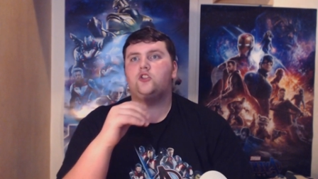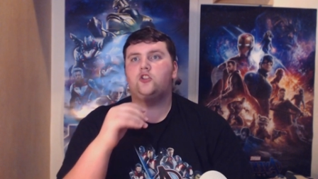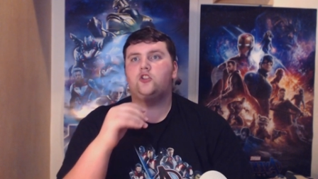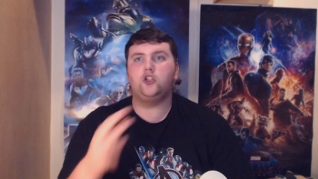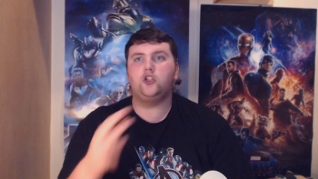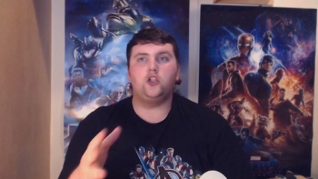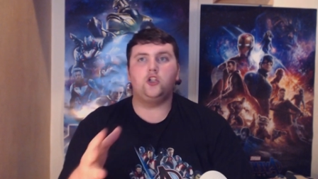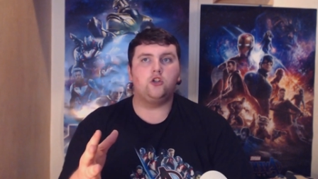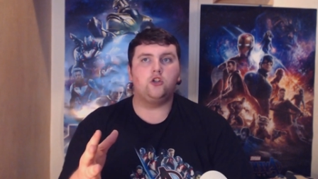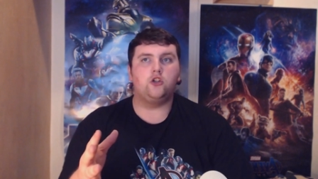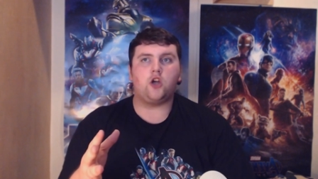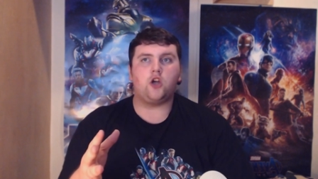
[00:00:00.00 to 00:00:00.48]
Do
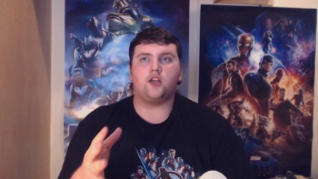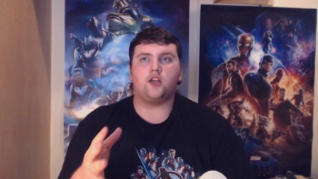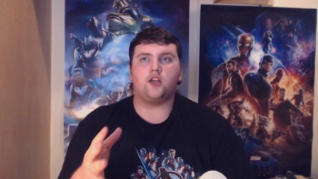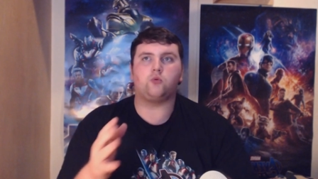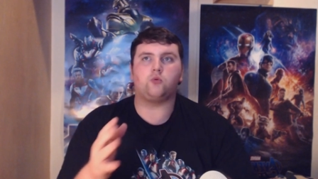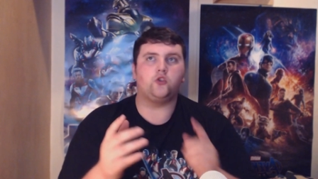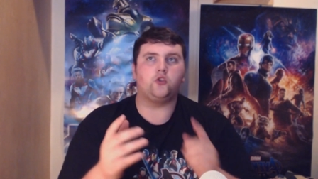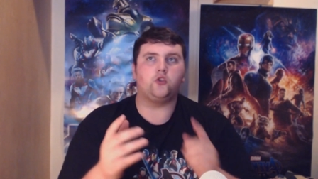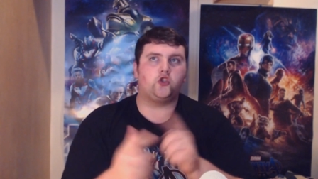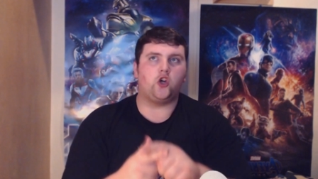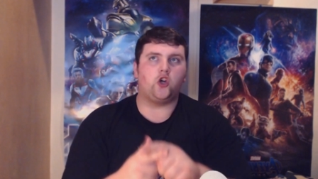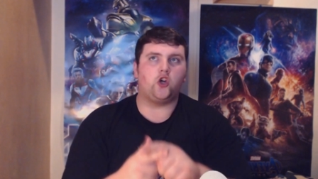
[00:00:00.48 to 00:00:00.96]
you guys
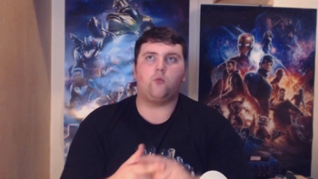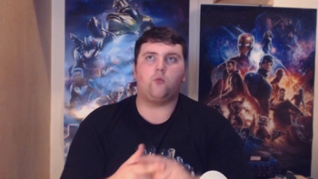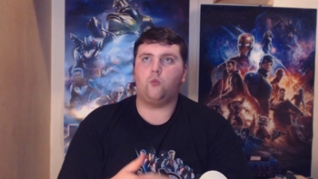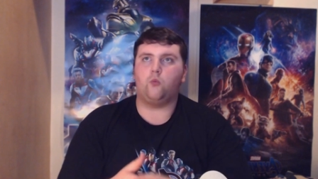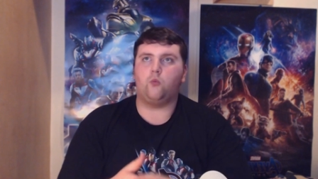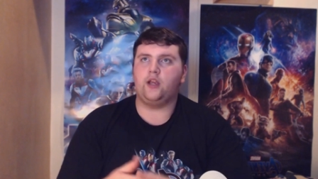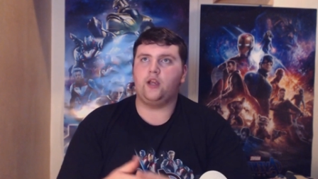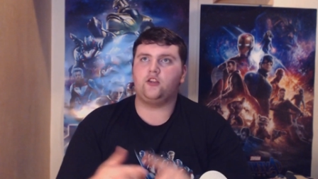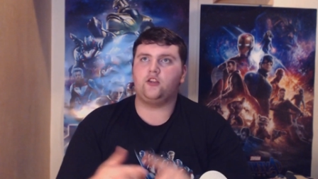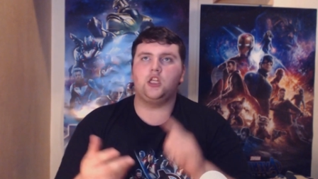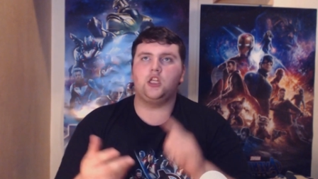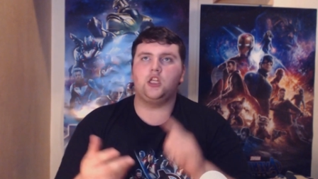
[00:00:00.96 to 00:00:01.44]
want John
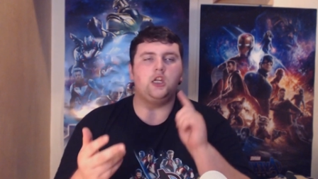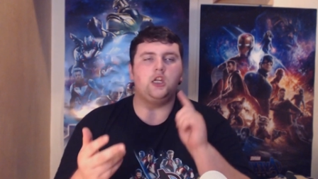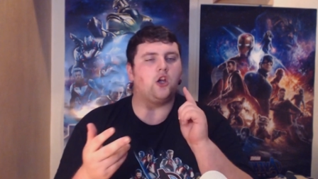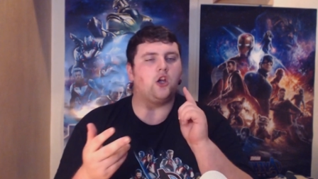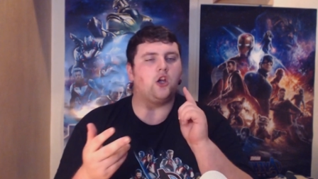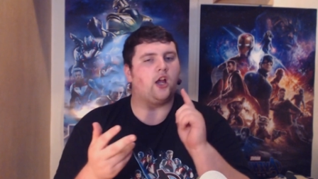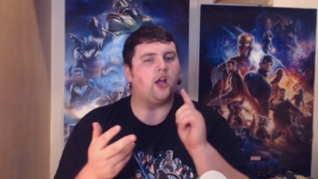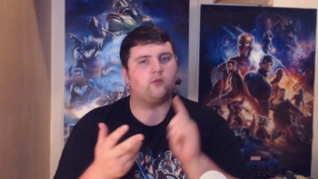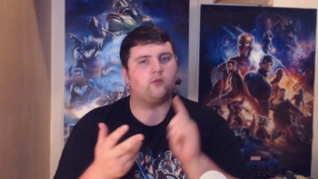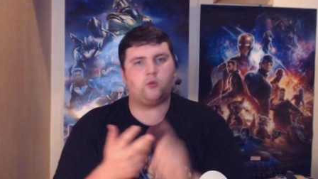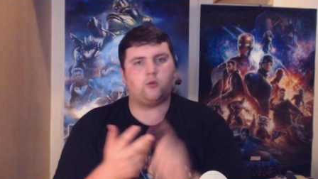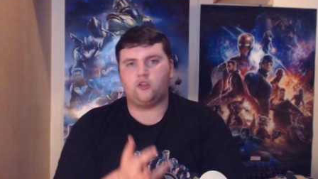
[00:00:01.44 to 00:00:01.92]
Wick? Do you
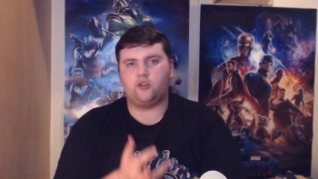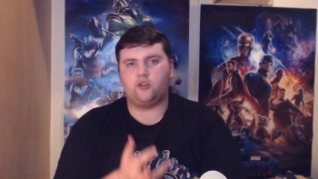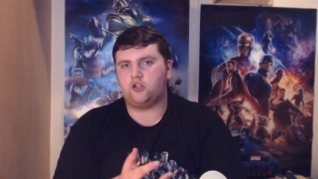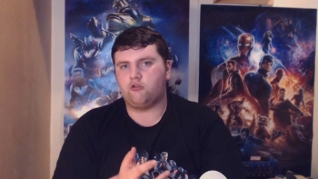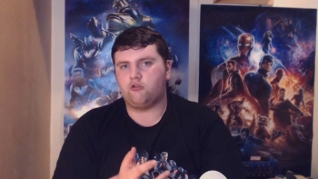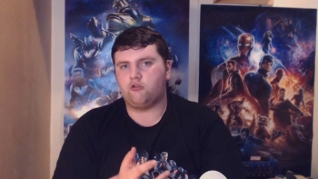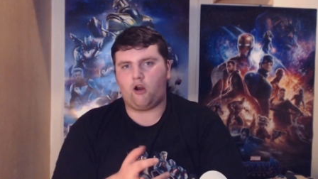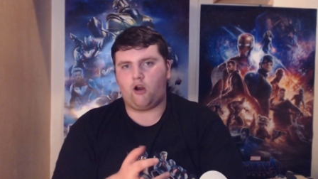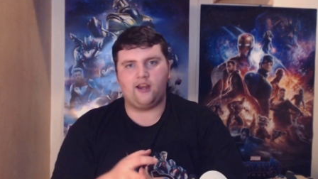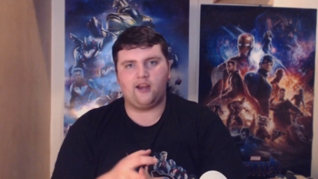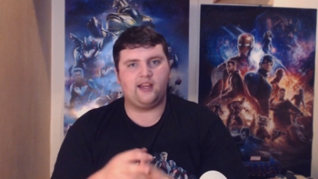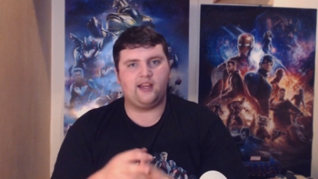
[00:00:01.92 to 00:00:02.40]
guys want the
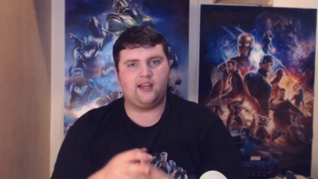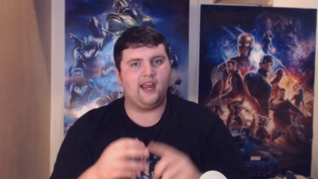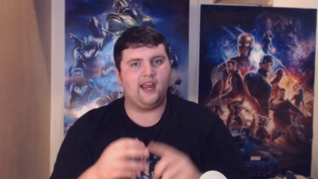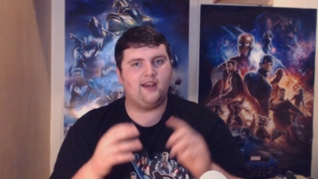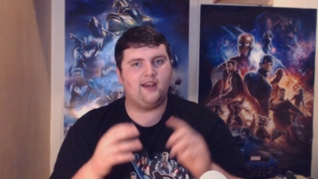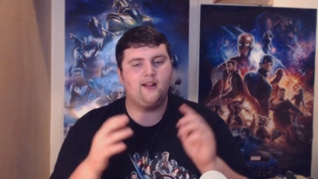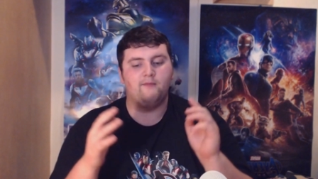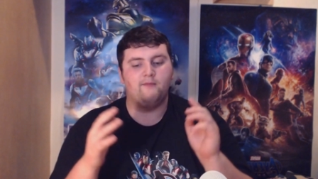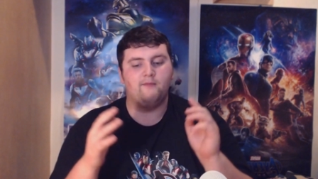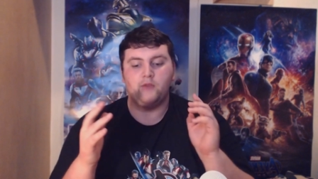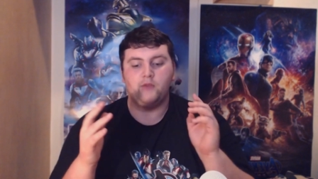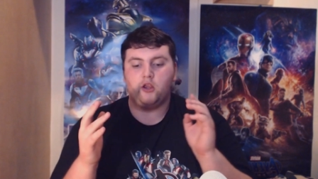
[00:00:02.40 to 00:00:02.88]
Karate
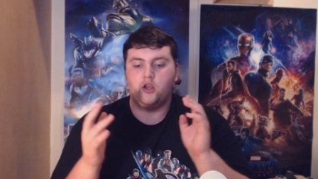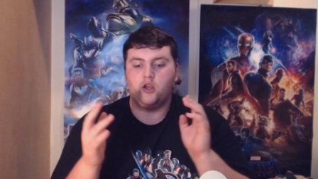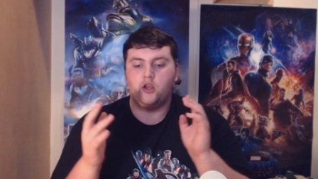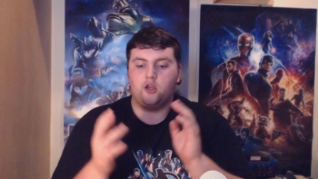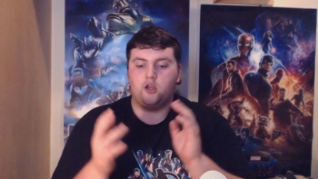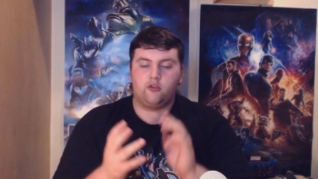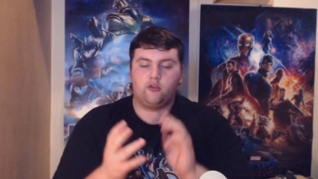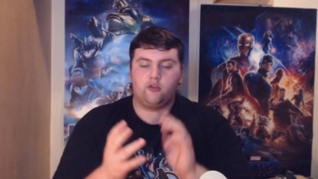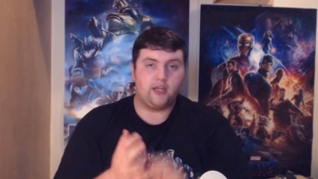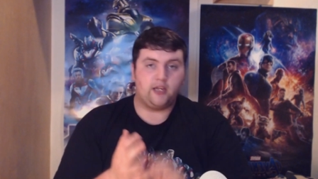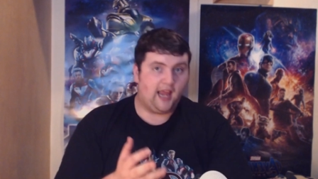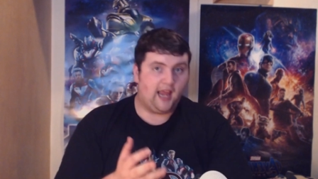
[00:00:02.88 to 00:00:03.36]
Kid,
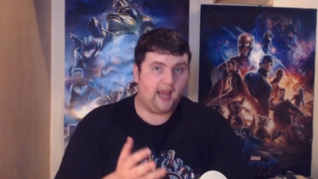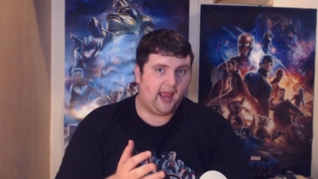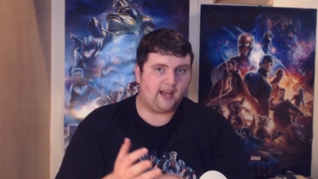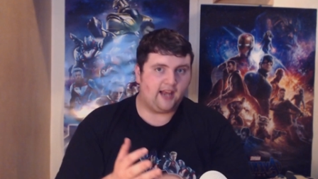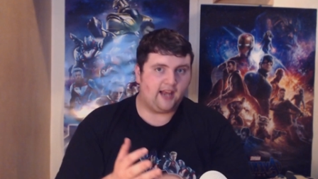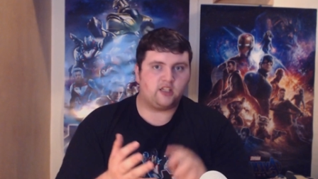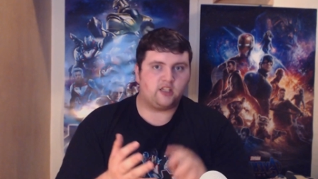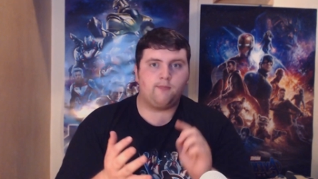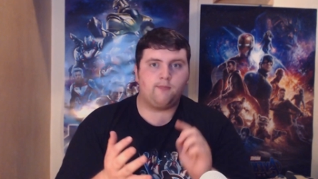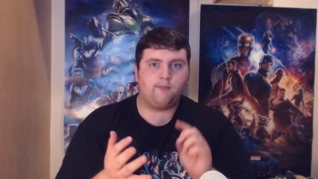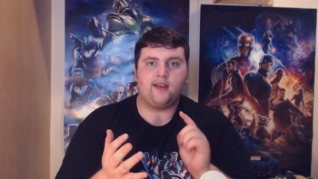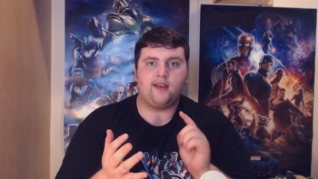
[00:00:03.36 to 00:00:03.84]
the
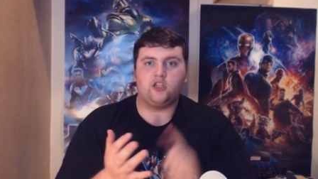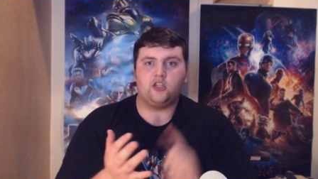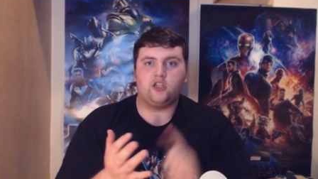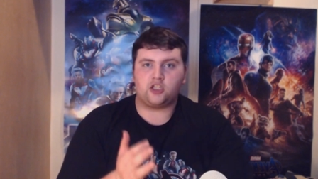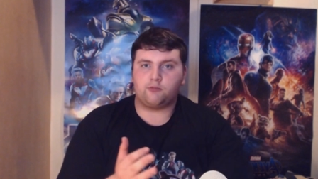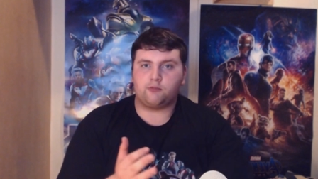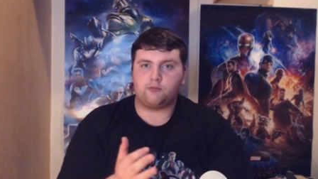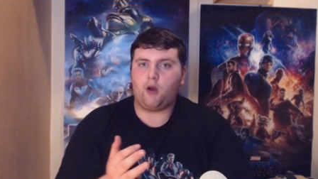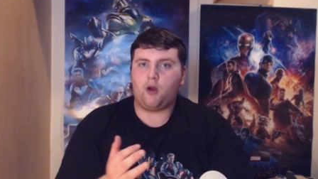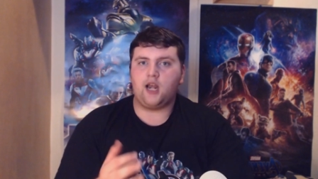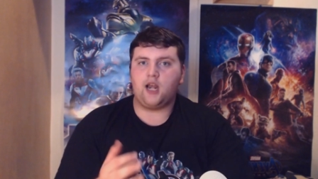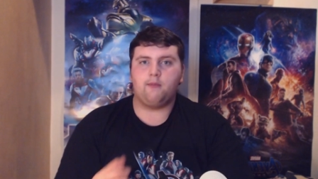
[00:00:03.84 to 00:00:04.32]
X Men, the
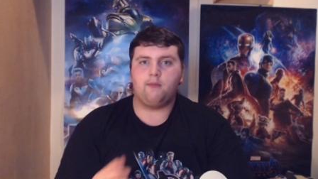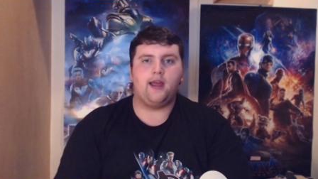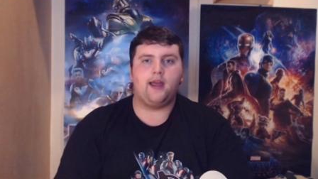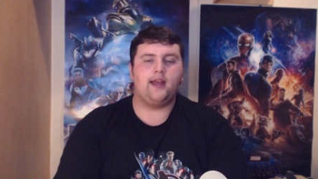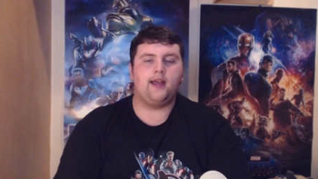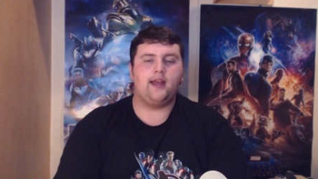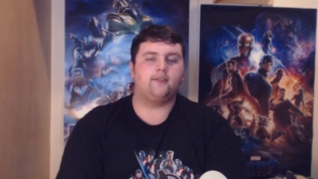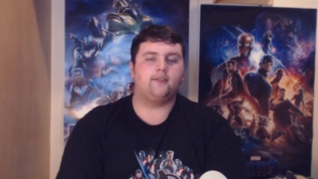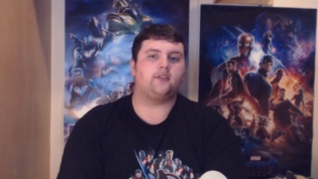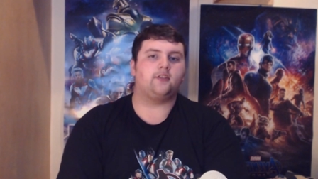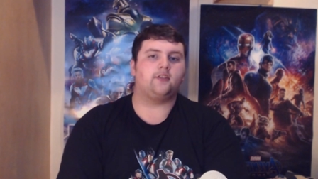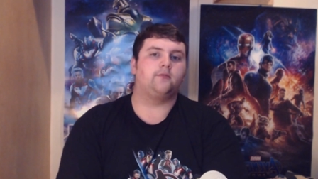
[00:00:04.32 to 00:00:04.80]
Spider
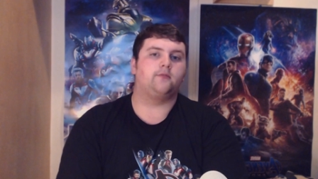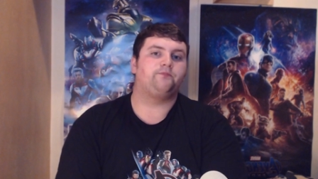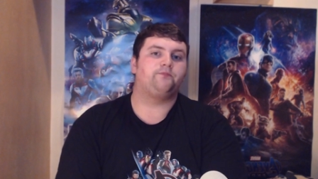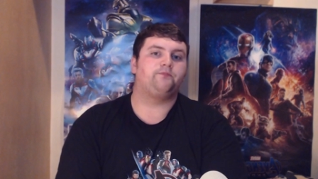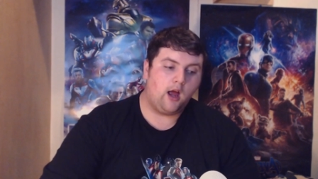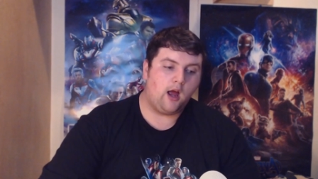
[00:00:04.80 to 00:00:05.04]
Mans?